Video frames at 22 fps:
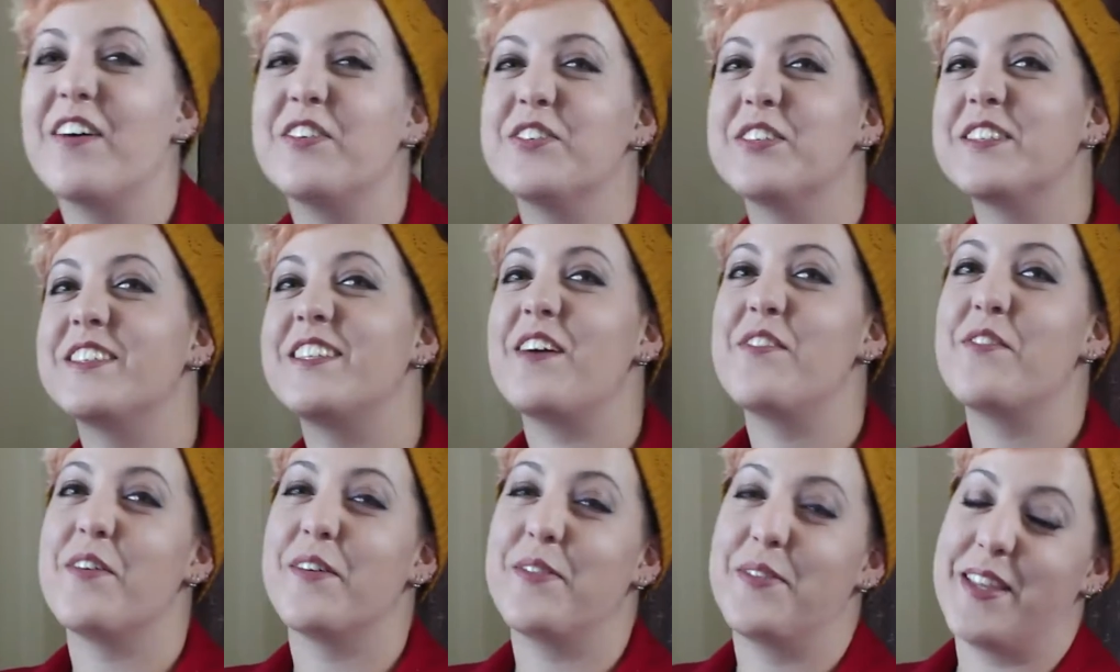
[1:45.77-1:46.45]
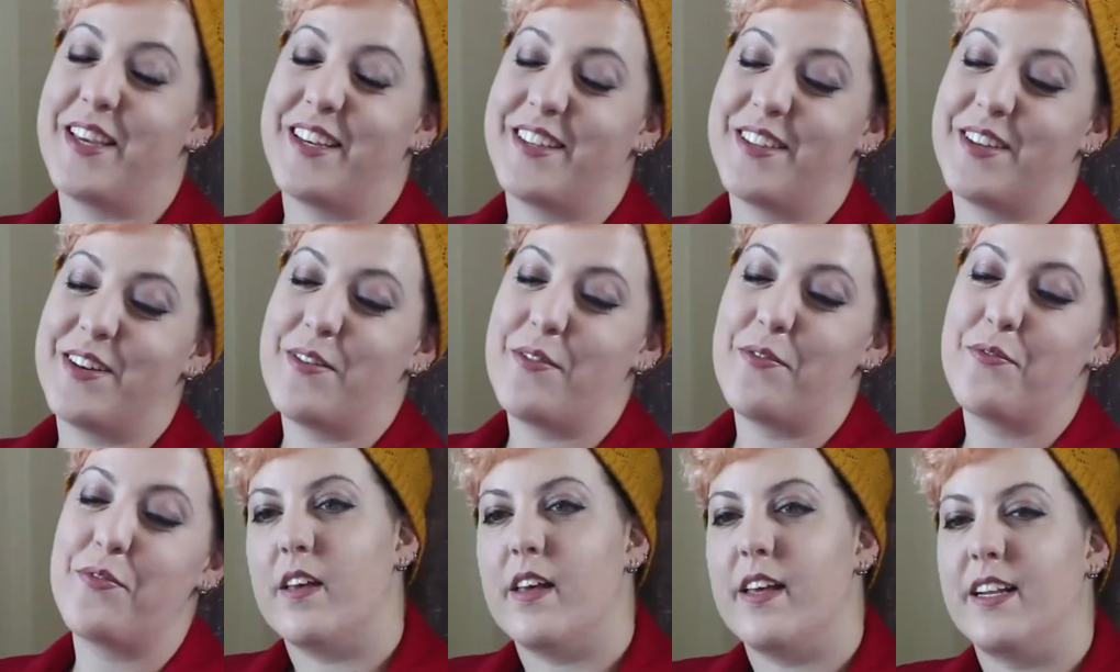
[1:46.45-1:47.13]
I will say one thing
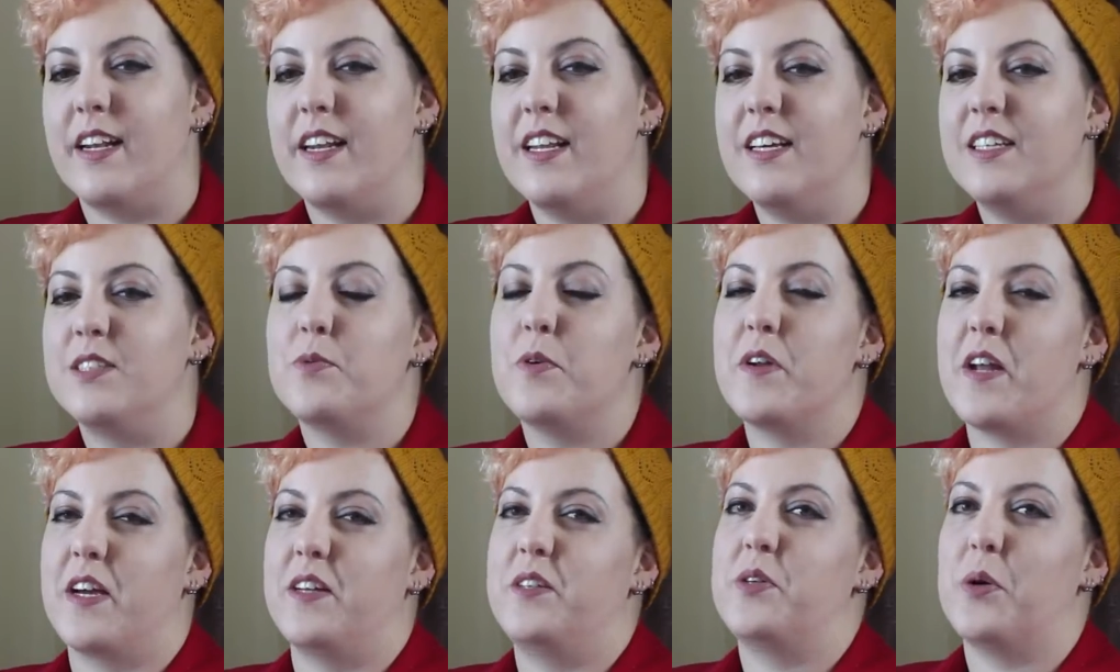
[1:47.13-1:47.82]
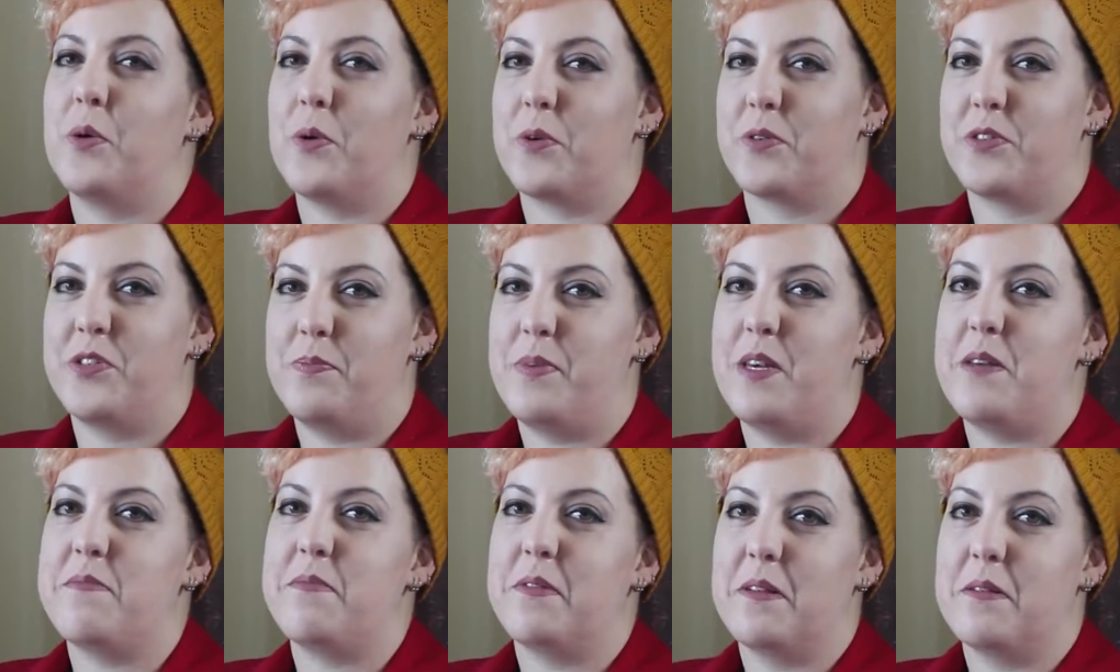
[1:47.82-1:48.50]
though, at least when I talk to
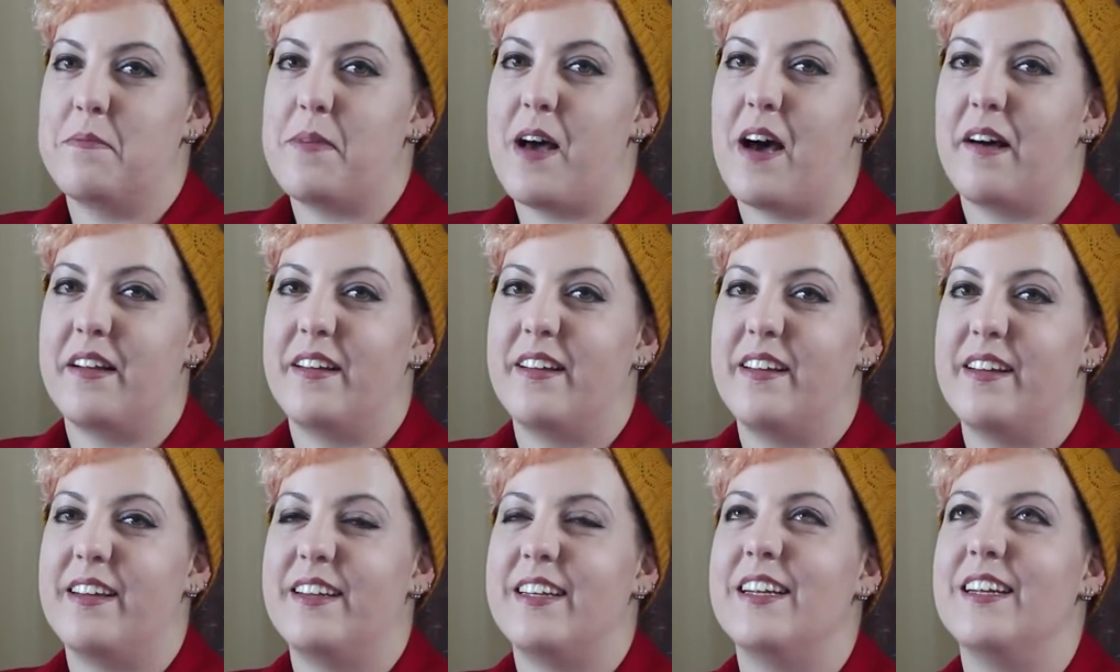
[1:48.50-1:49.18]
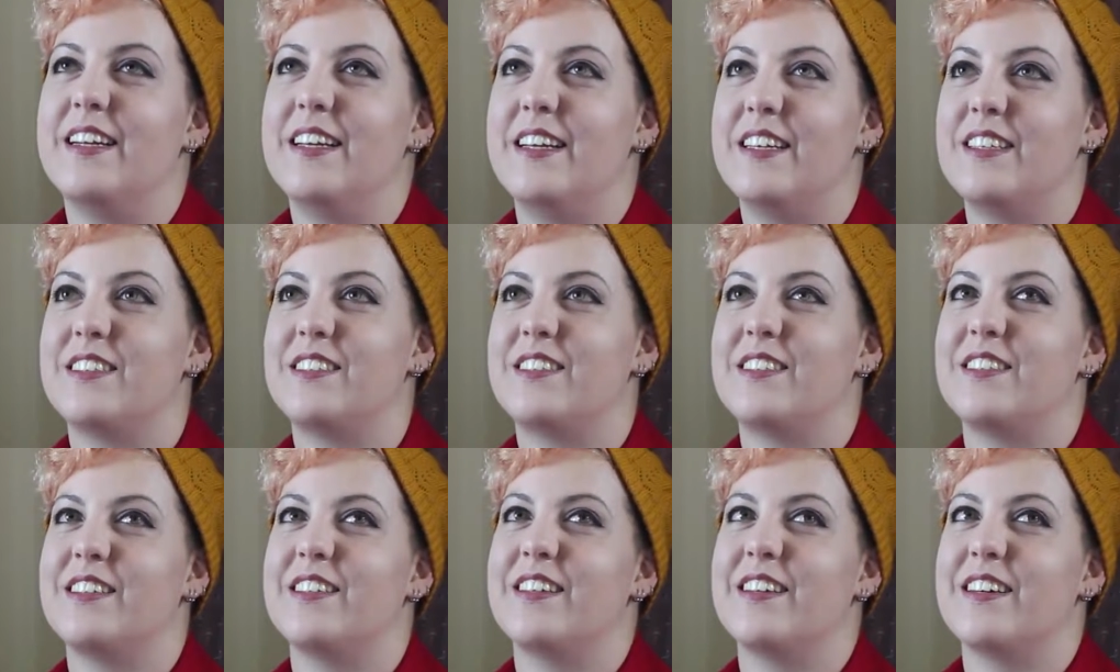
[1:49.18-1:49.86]
people about it, at
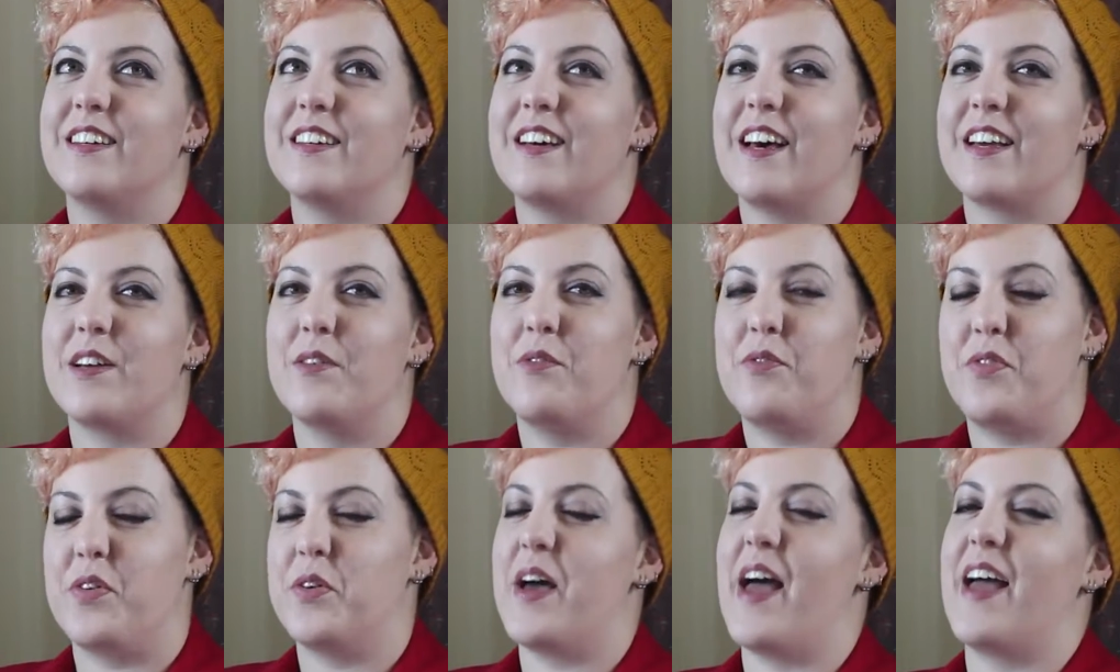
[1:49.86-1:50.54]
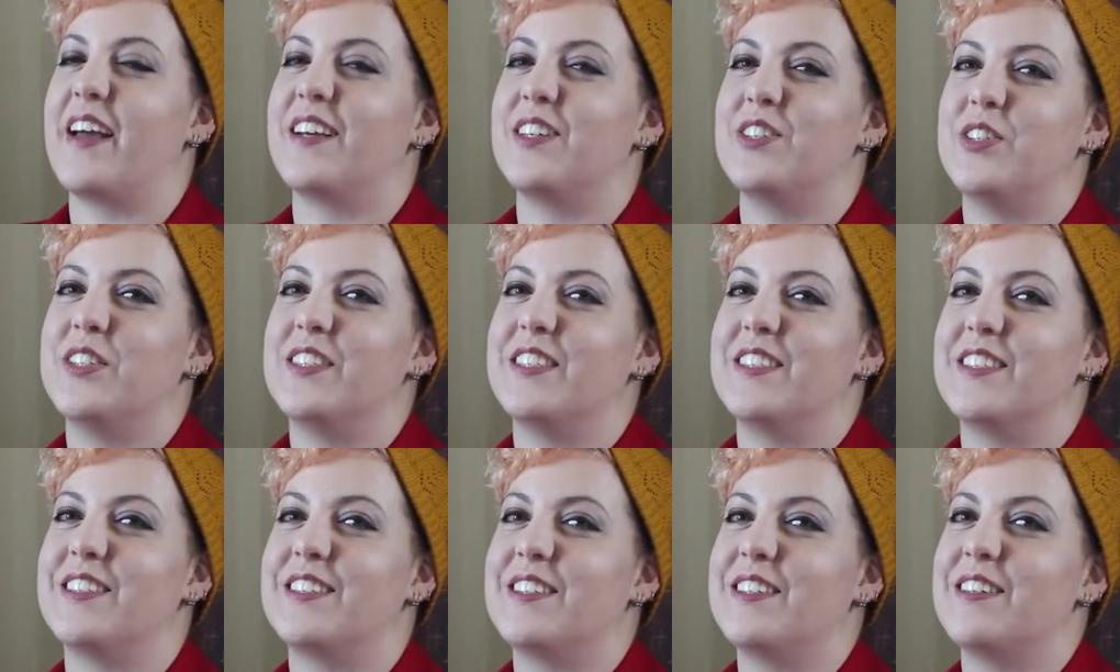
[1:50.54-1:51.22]
least I can feel
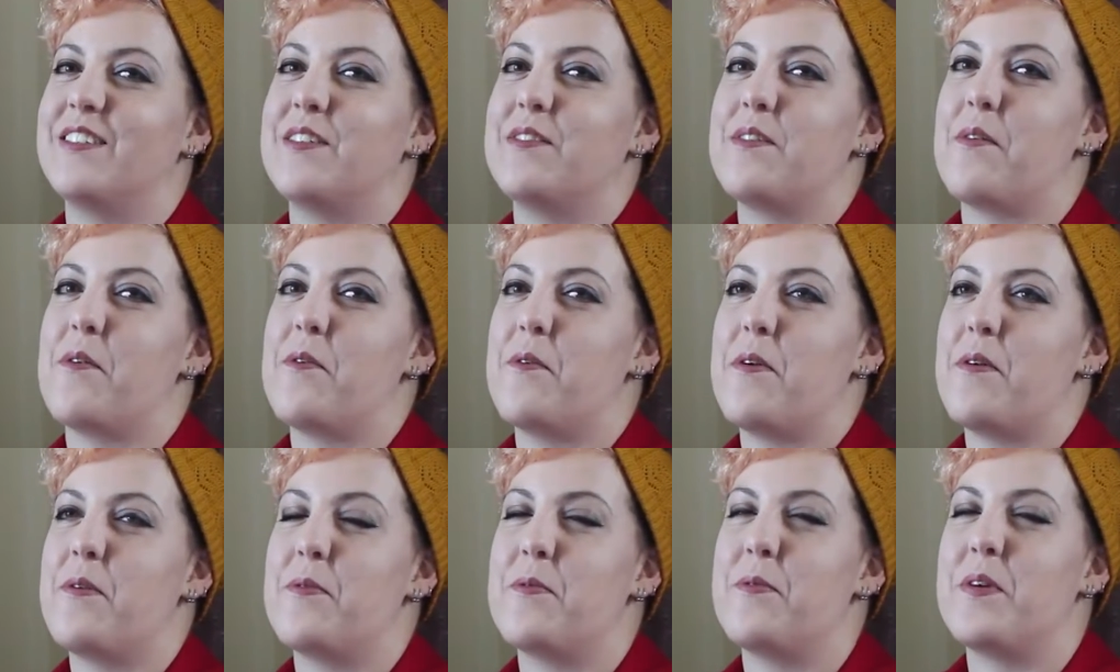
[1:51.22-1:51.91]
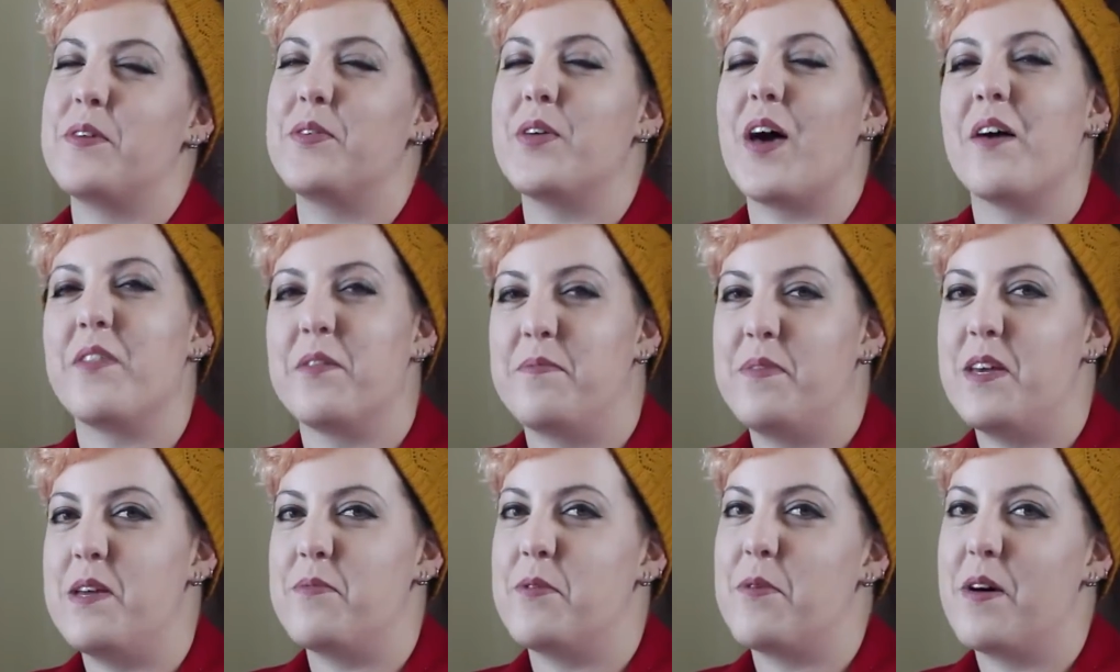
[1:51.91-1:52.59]
anxious with other
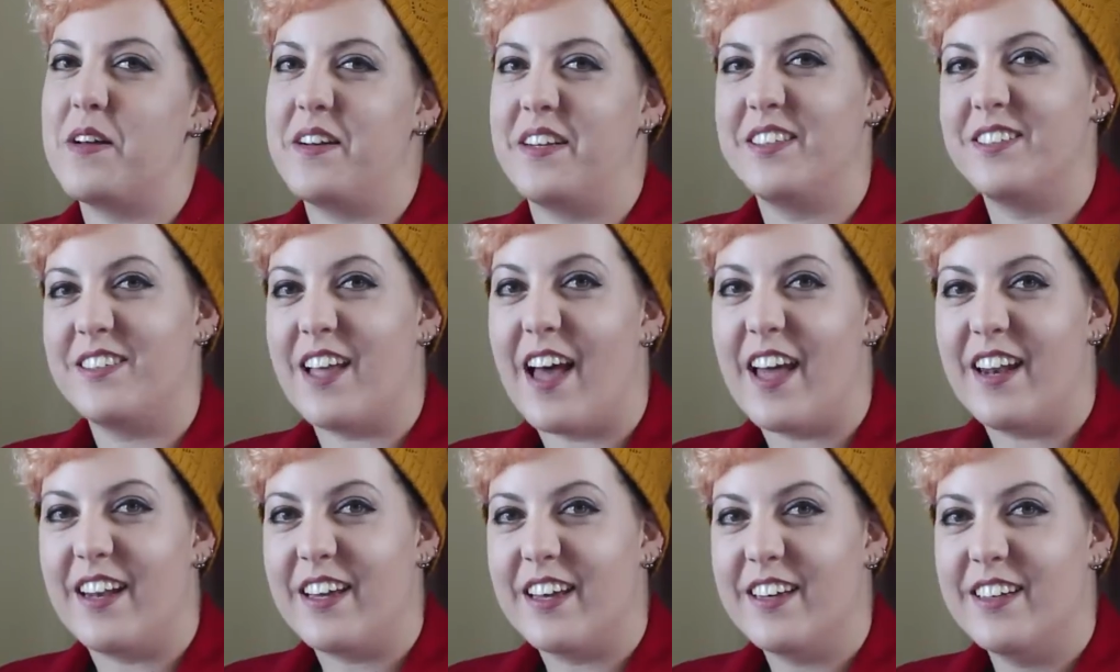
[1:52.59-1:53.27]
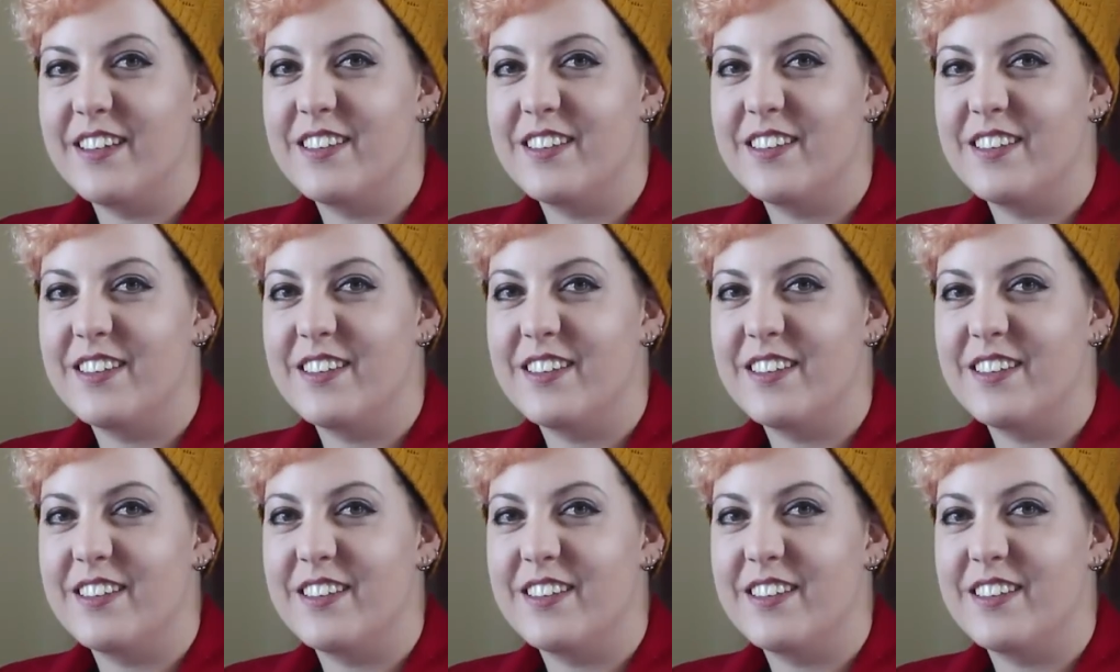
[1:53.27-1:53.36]
people understanding